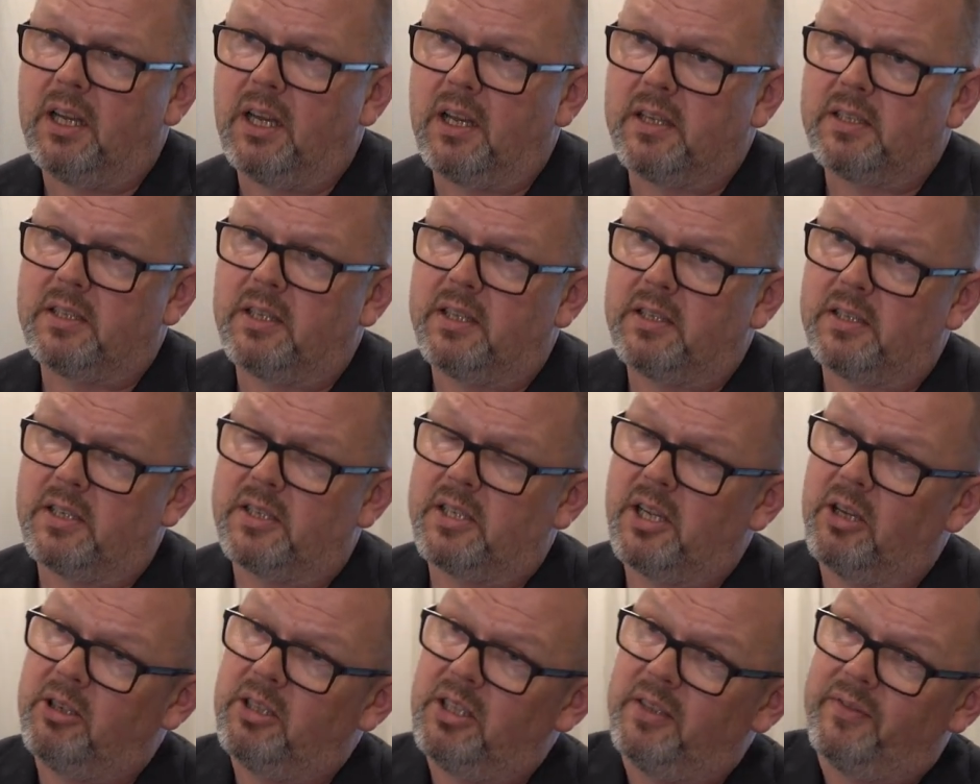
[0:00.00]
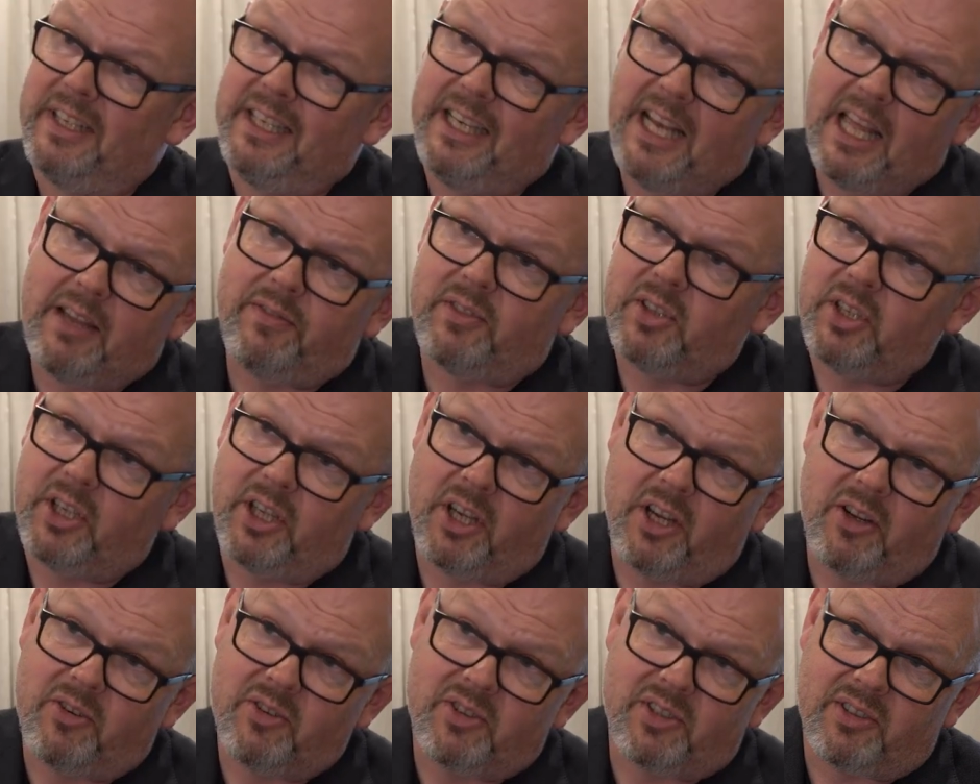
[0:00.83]
So there's a total of 11
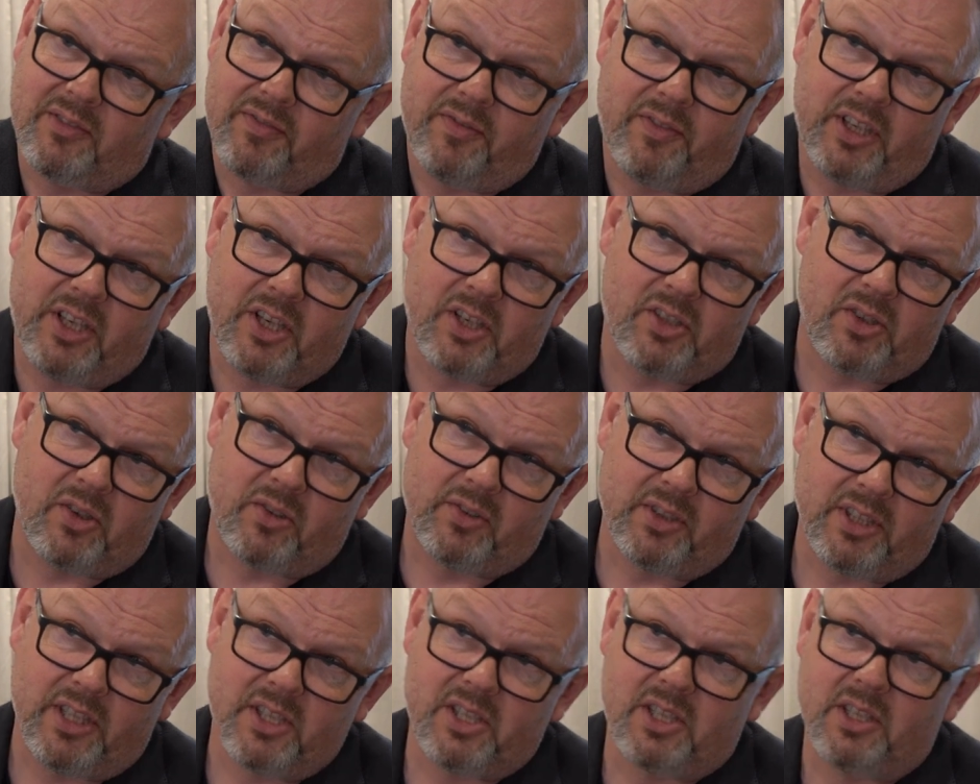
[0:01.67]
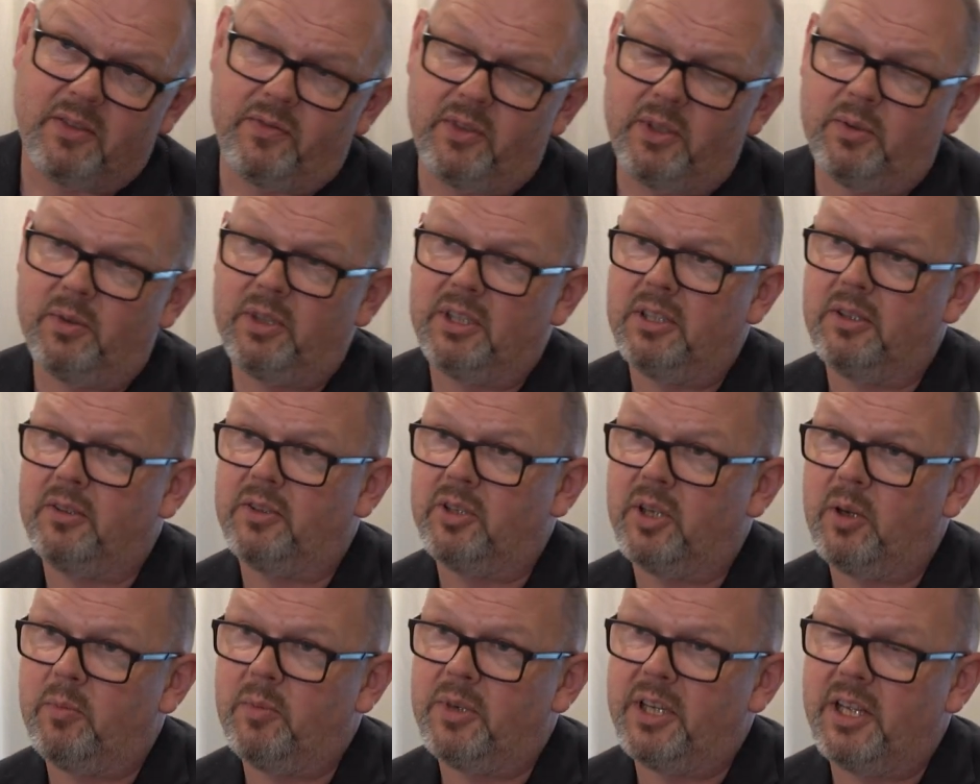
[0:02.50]
coats of finish on this if you
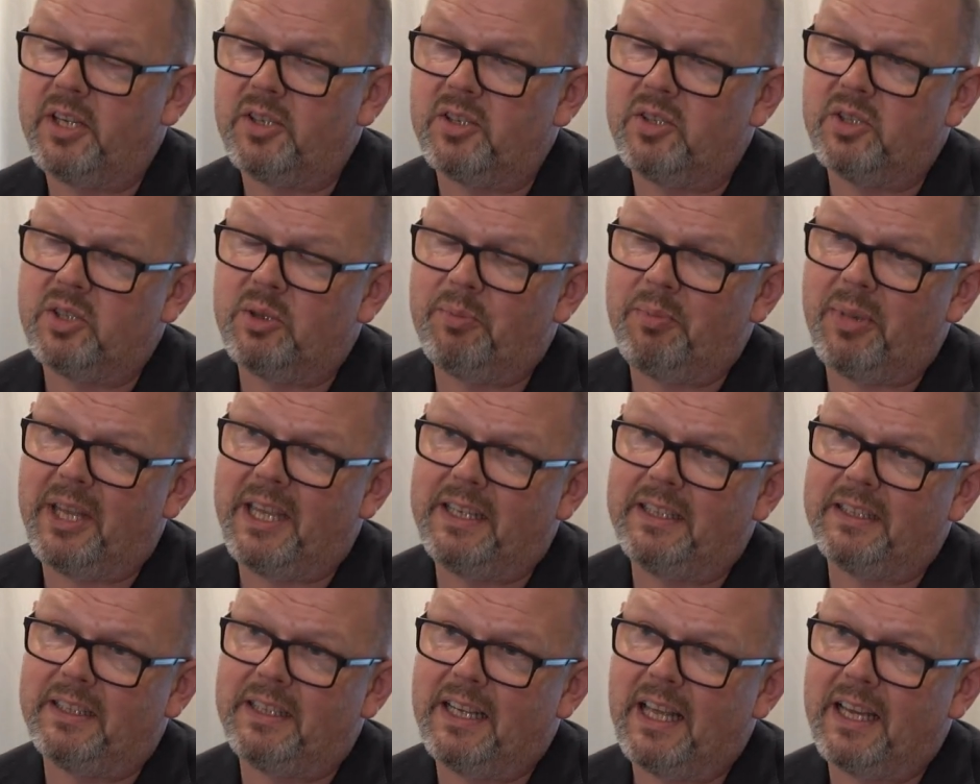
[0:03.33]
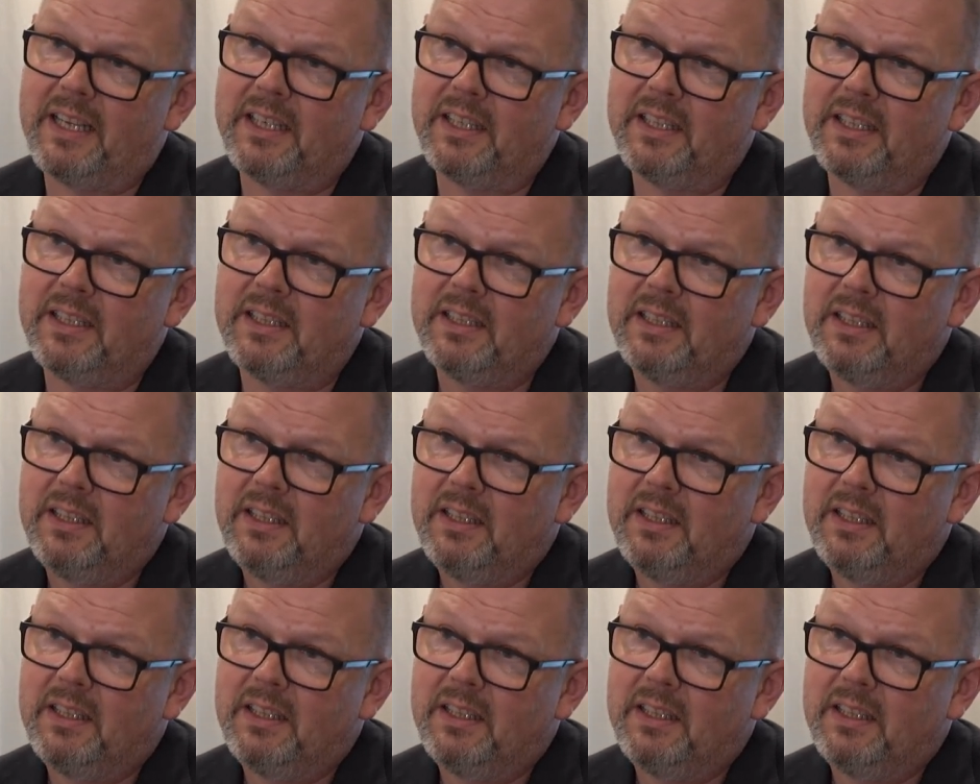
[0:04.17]
include combinations of paint and lacquer.